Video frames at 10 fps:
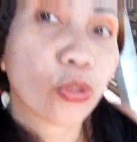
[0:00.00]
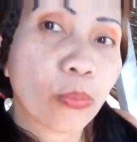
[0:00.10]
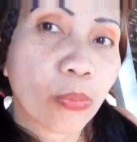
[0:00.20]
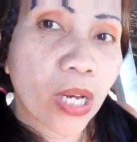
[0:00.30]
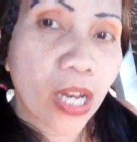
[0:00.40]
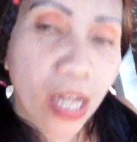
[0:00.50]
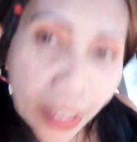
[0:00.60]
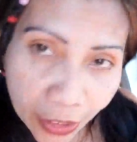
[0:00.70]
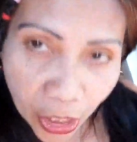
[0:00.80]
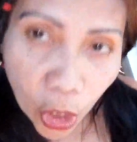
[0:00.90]
to
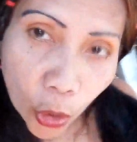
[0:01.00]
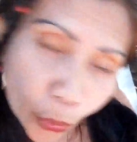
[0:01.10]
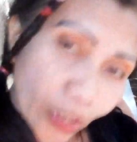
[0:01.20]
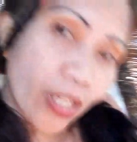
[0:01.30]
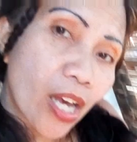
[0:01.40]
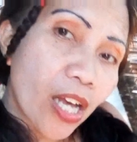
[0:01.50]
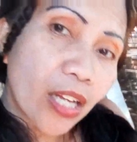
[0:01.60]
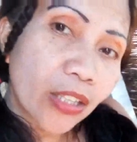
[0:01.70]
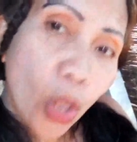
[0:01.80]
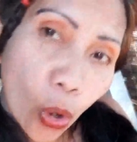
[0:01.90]
my
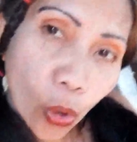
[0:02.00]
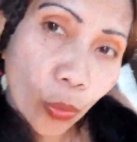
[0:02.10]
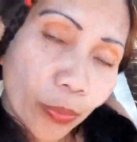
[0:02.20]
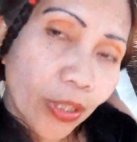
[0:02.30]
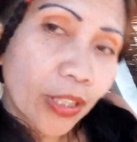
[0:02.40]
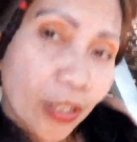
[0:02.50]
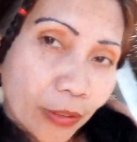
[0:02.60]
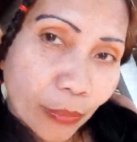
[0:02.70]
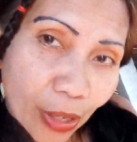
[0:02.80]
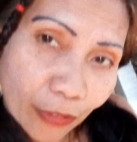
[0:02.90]
real home,
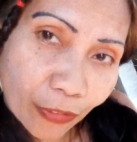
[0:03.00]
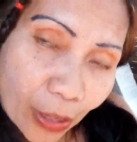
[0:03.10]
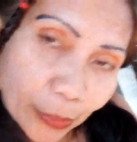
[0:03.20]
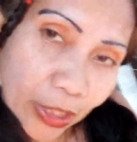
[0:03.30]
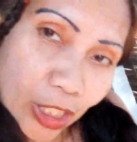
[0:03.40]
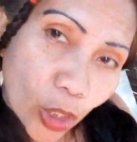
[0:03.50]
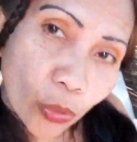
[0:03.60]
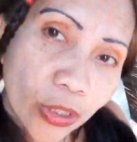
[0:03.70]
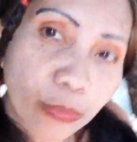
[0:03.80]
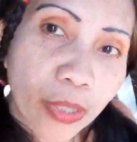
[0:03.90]
my family
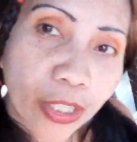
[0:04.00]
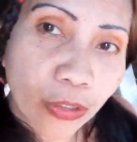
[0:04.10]
with my